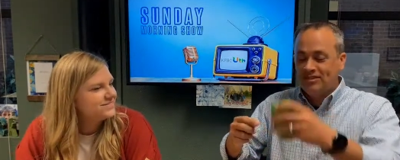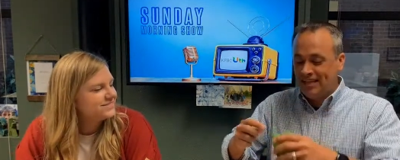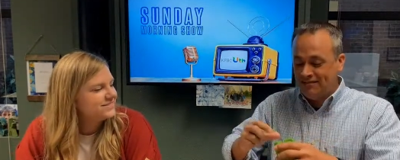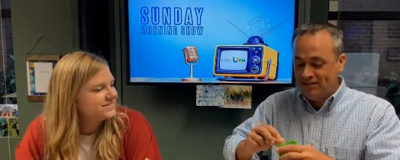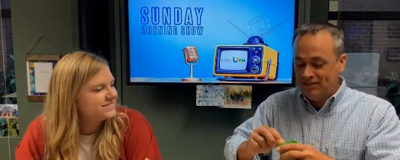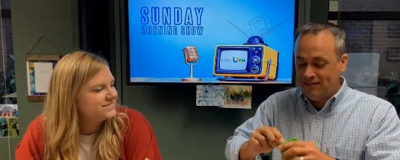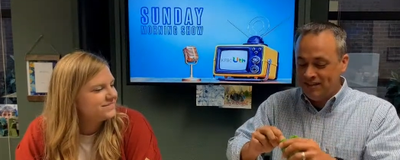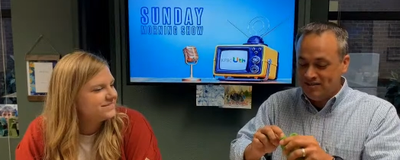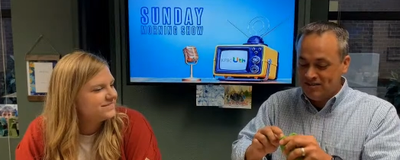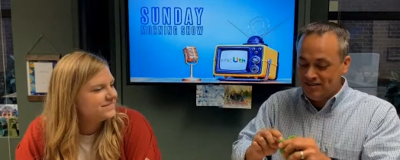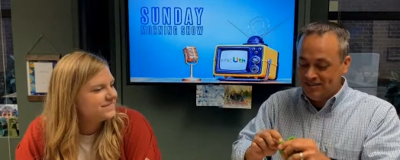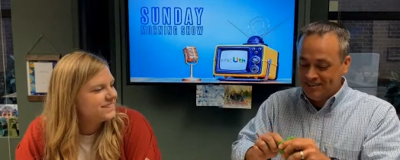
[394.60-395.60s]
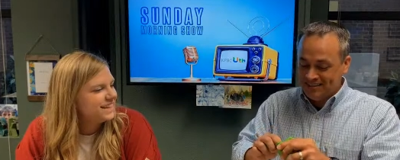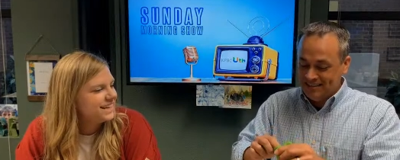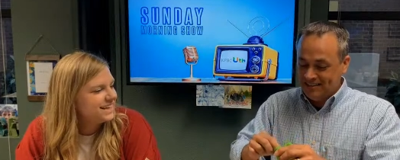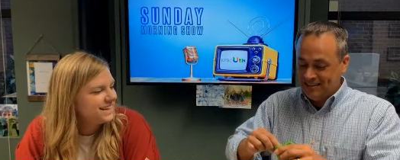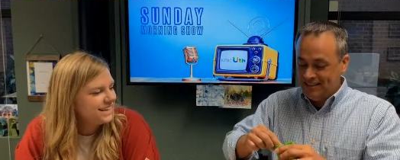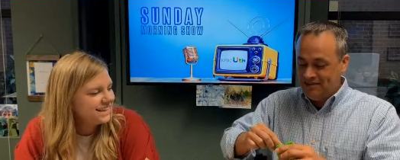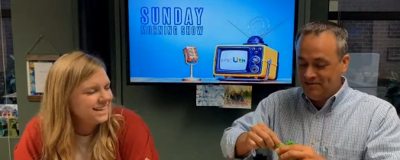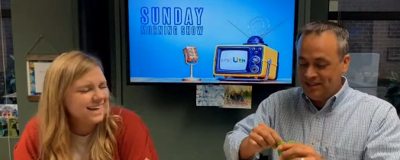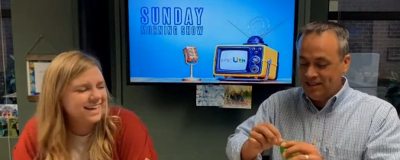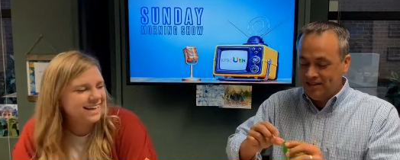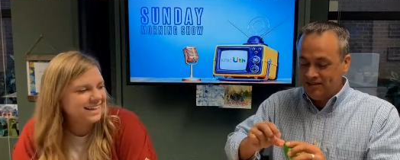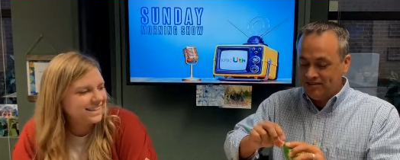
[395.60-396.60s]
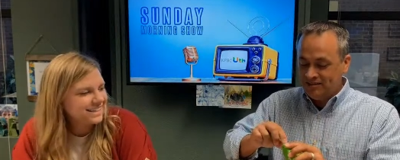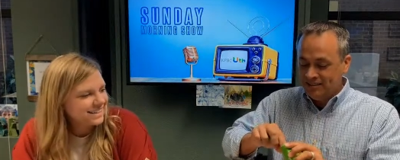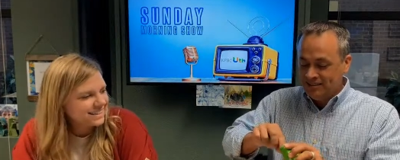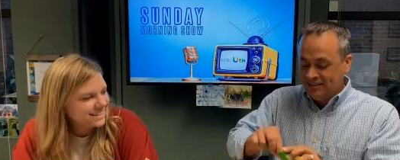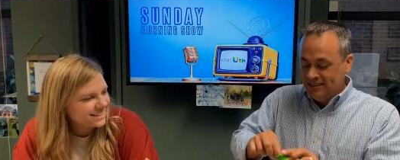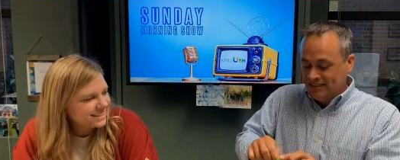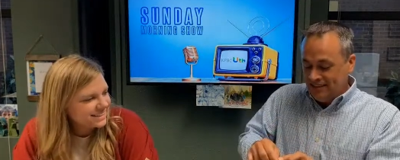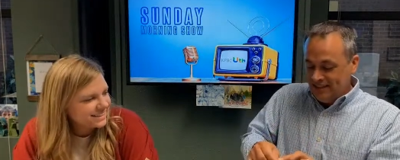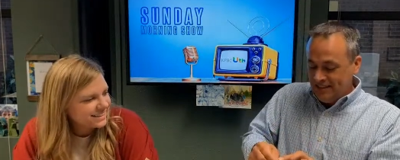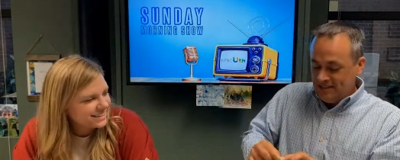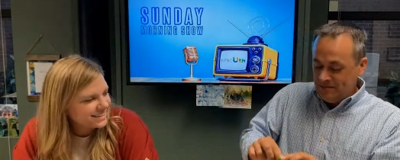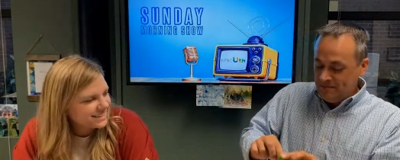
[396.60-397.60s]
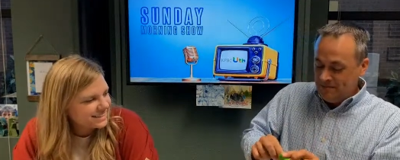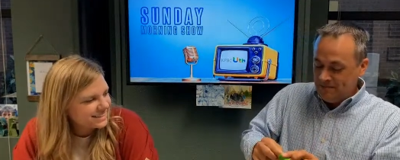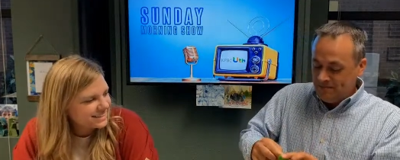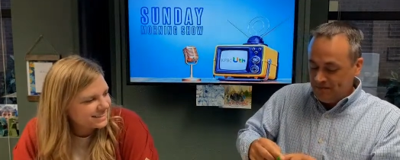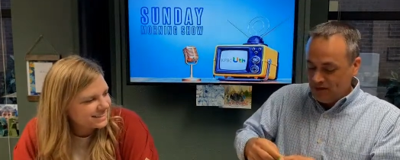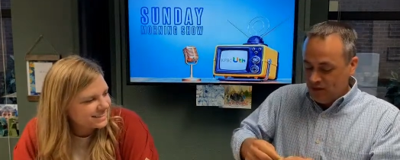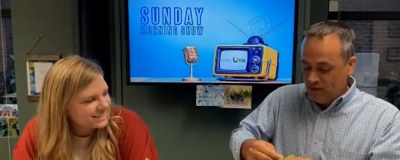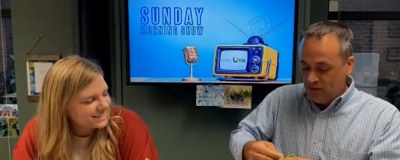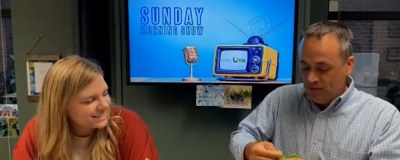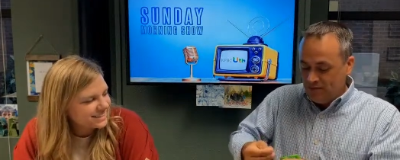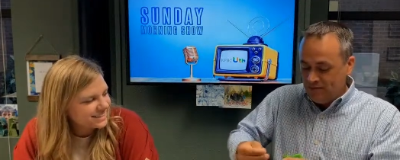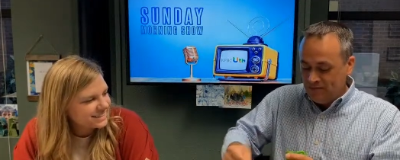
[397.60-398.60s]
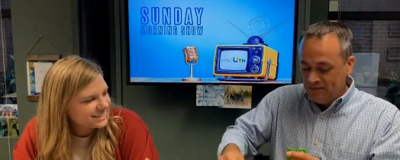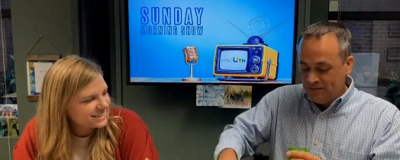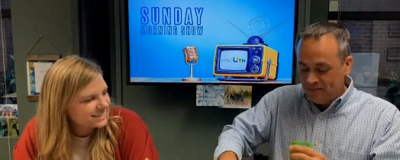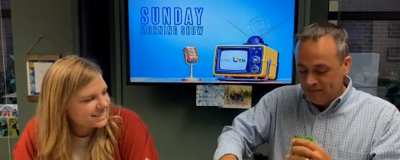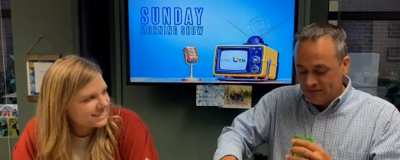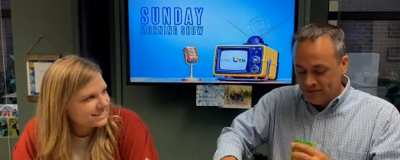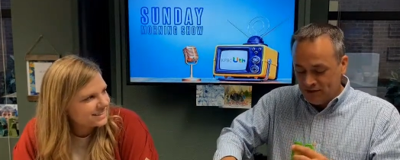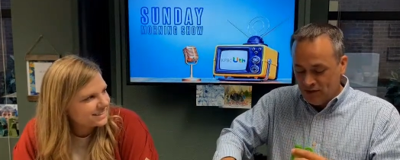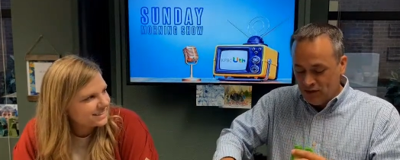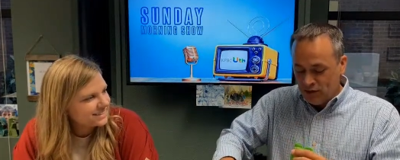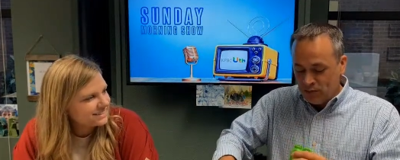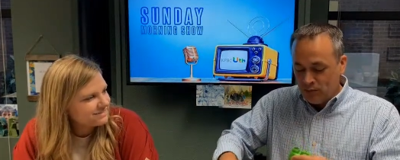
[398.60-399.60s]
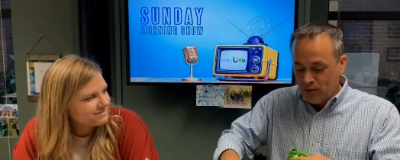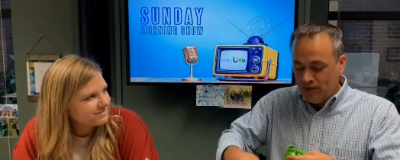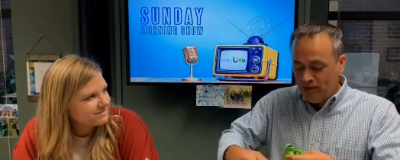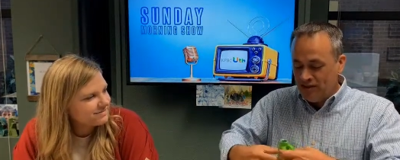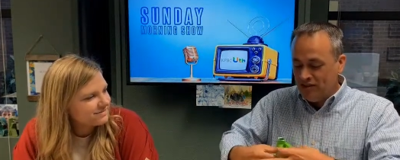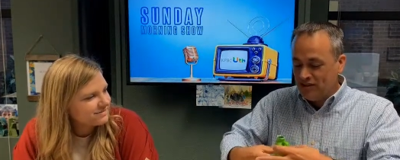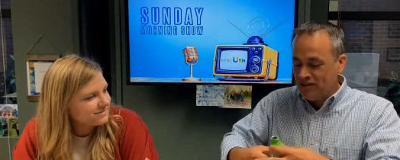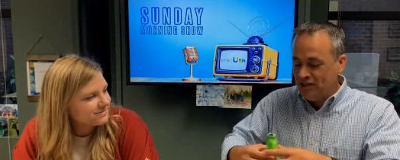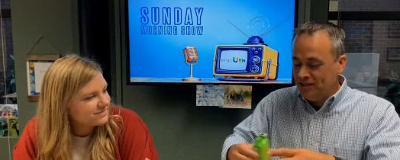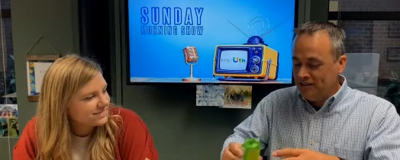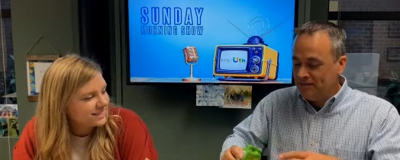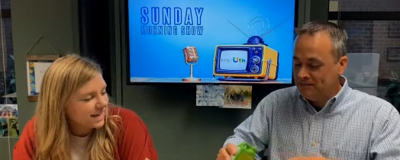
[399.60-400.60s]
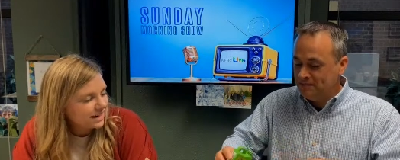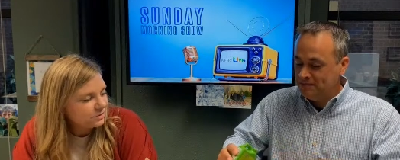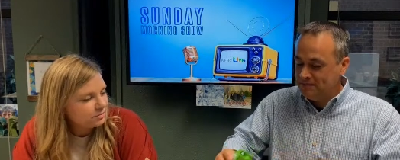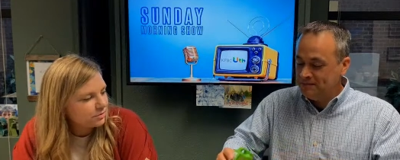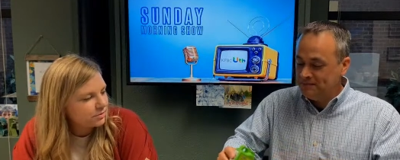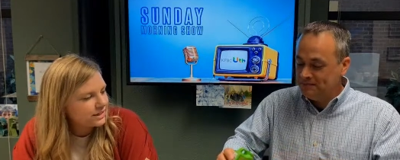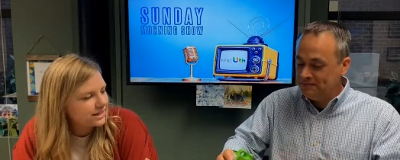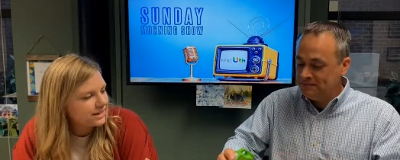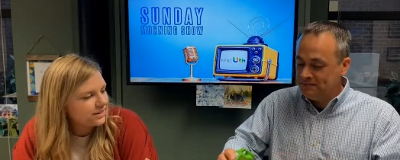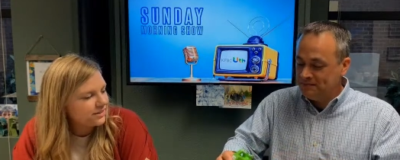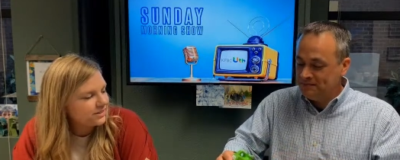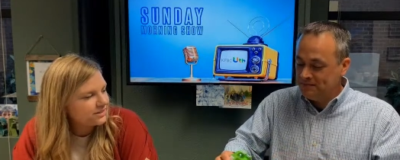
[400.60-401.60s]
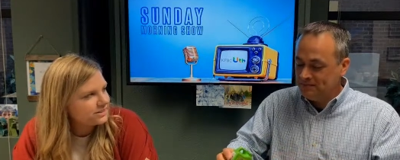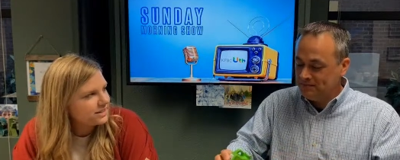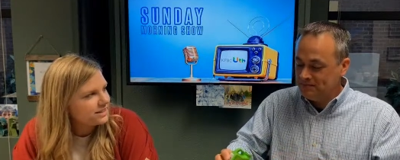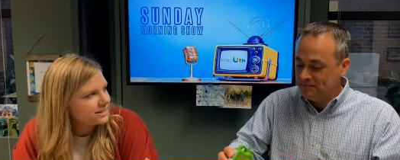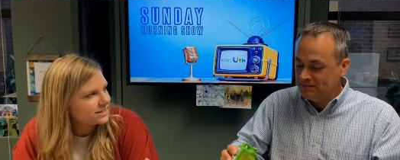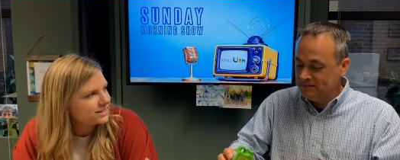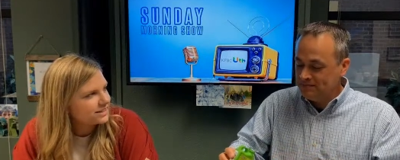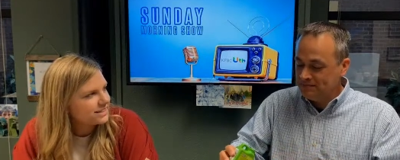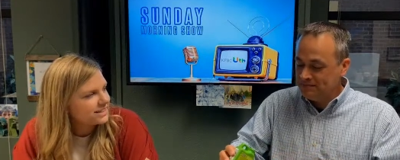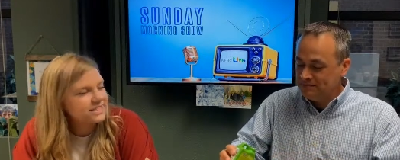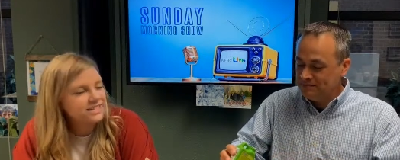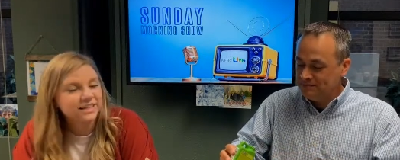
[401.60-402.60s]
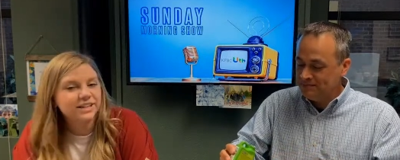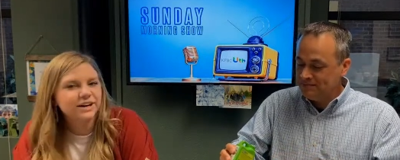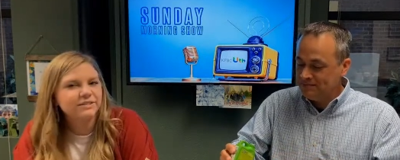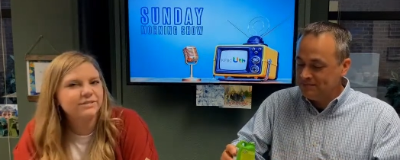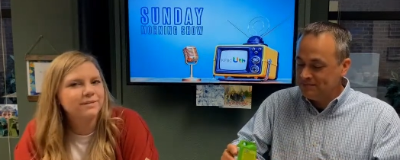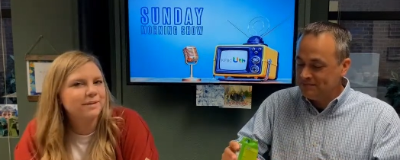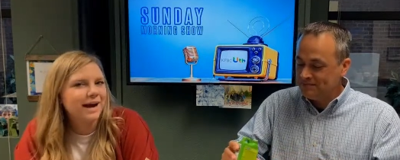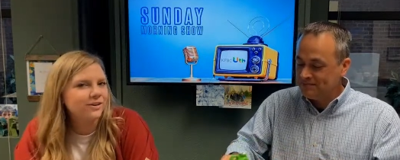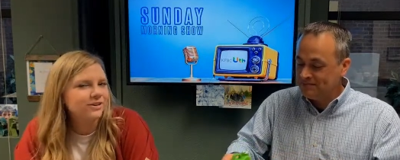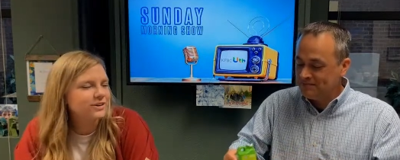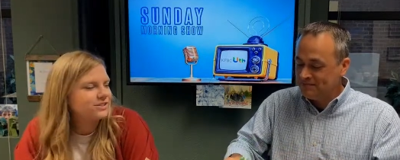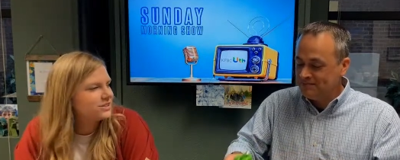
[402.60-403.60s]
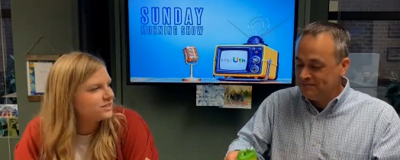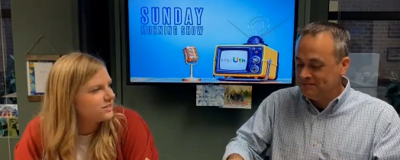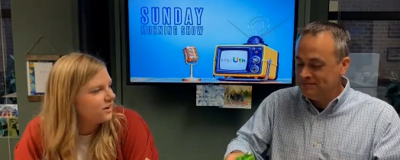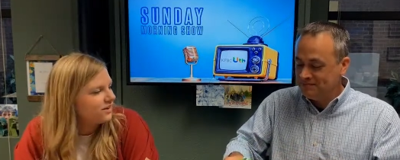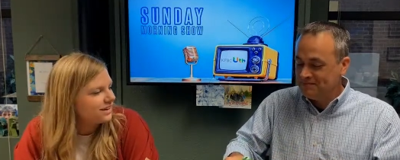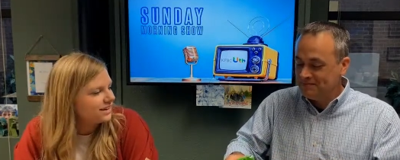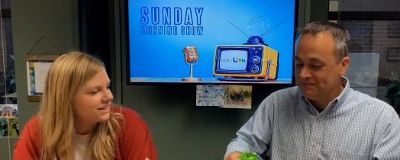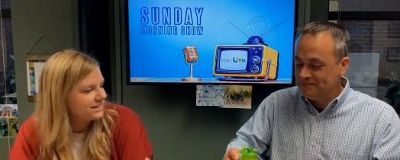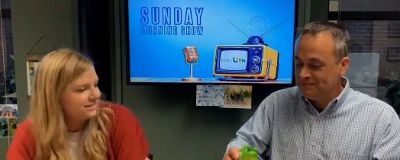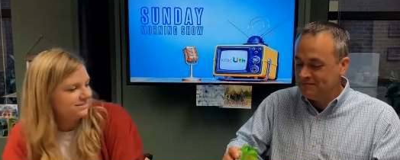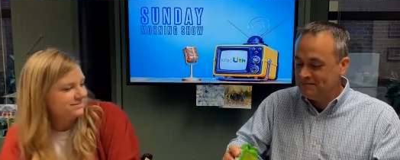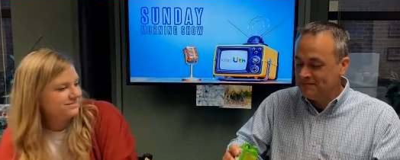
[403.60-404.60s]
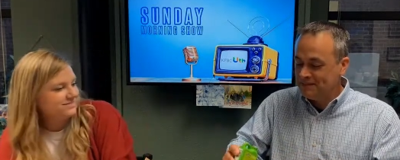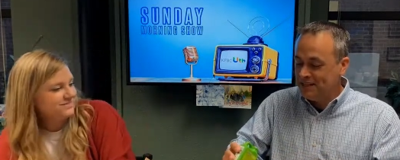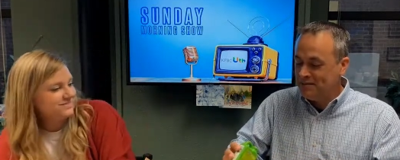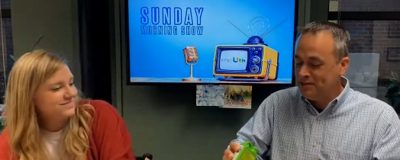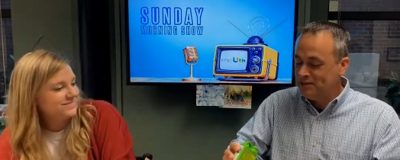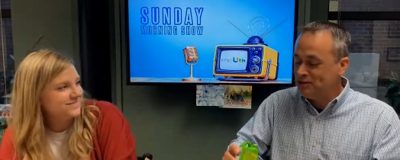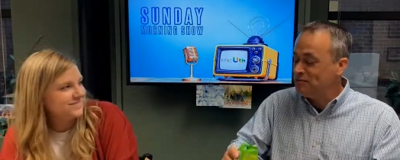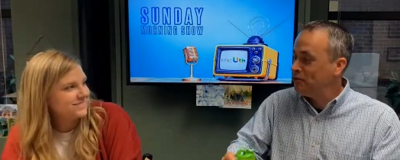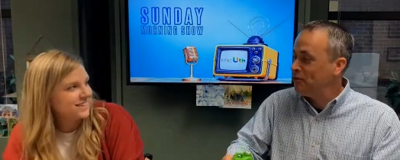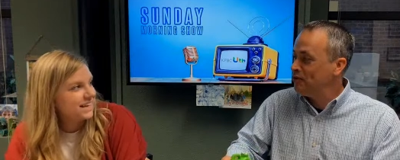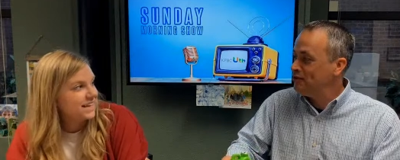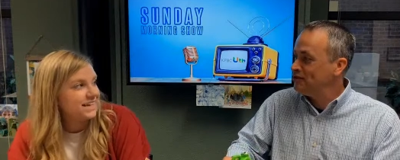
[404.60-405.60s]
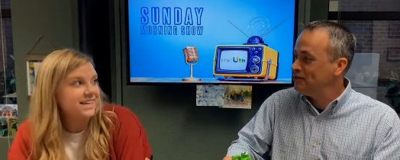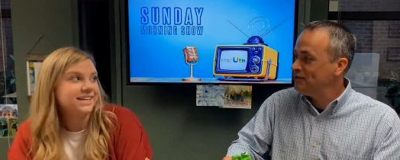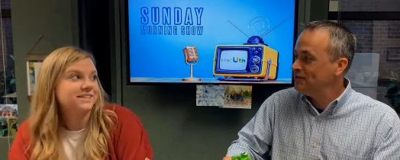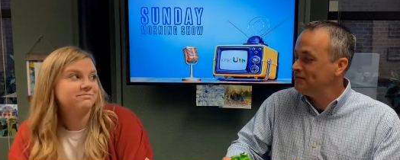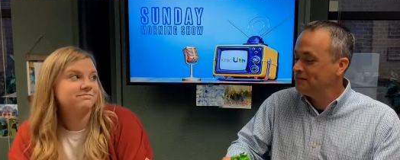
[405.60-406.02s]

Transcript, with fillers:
Speaker 1: safety features. There we go. Um, cool. So you just put it on your tongue?
Speaker 2: Yeah, you pour it on your tongue. And it's going to go from powder to solid.
Speaker 1: How much do you pour on your tongue?